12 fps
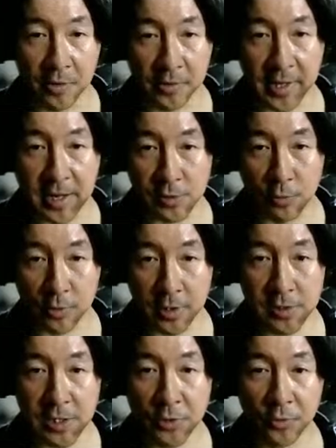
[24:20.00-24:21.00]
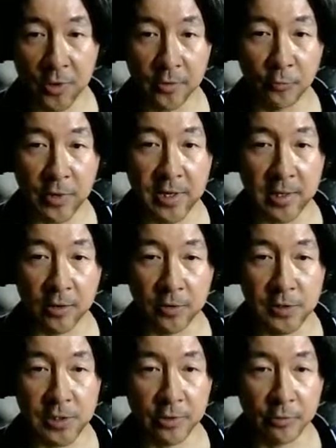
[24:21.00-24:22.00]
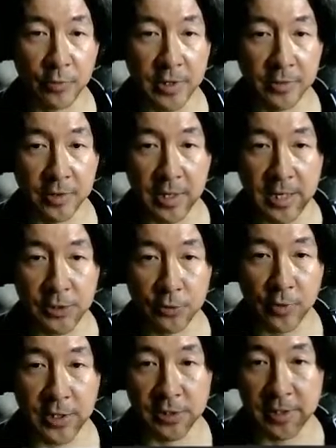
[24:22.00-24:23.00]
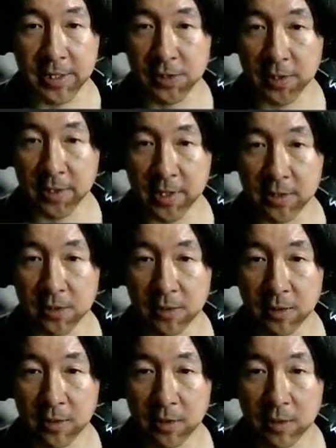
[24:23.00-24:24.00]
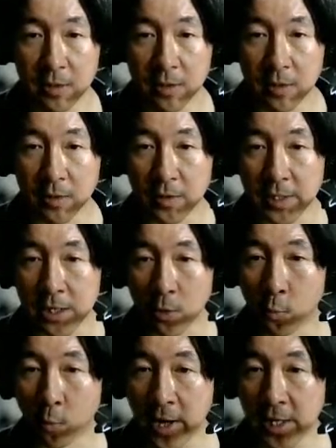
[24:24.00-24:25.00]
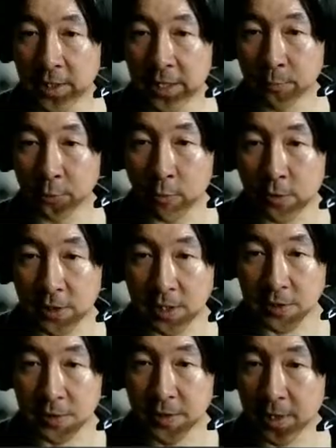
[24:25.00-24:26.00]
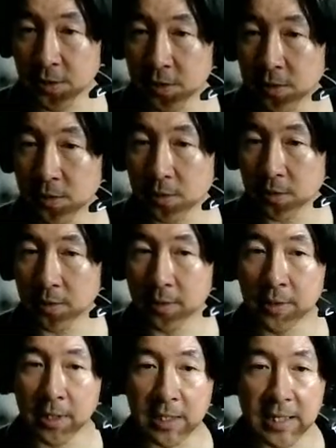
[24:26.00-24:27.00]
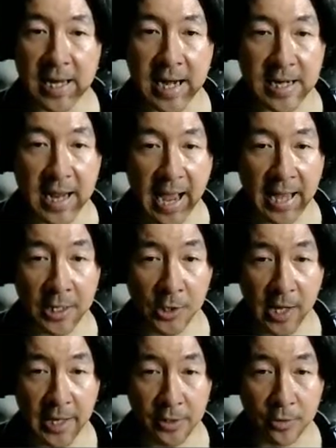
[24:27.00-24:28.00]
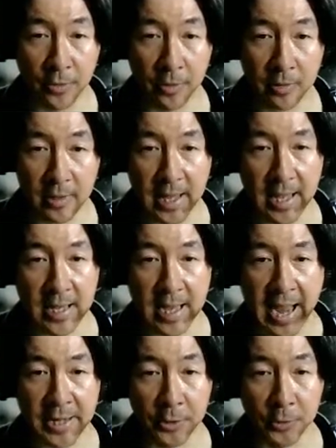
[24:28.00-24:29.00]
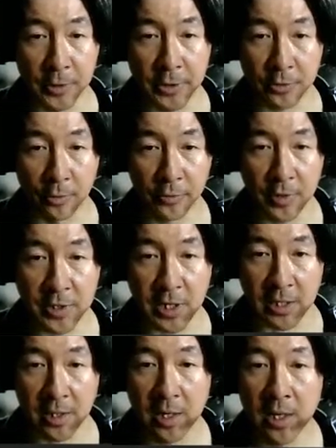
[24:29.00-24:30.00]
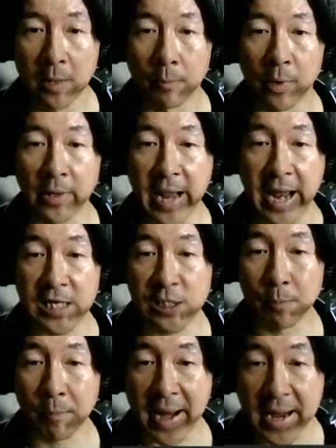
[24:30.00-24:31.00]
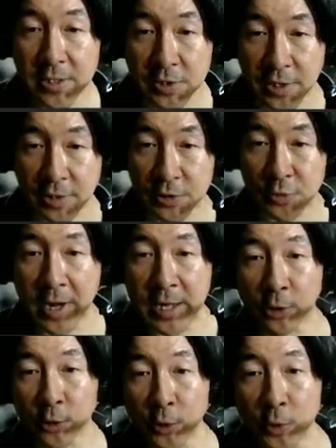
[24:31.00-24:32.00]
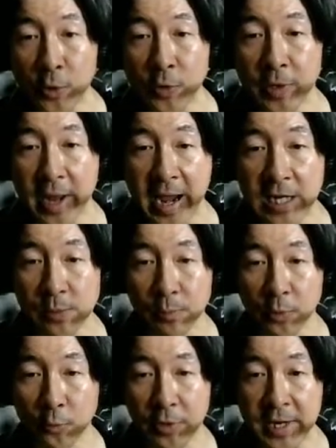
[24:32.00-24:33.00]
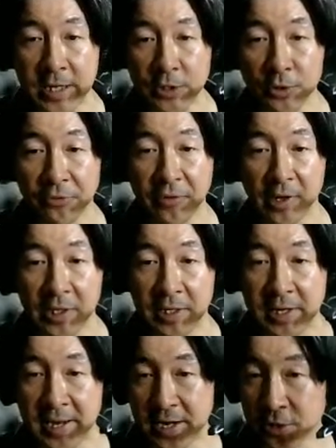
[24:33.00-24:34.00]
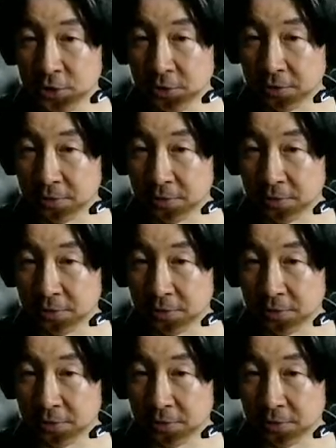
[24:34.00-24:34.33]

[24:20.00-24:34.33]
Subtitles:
Okay, so I'll continue on reading the integrated insight. The awakening process doesn't negate analytical thinking, but expands it to include experiential validation.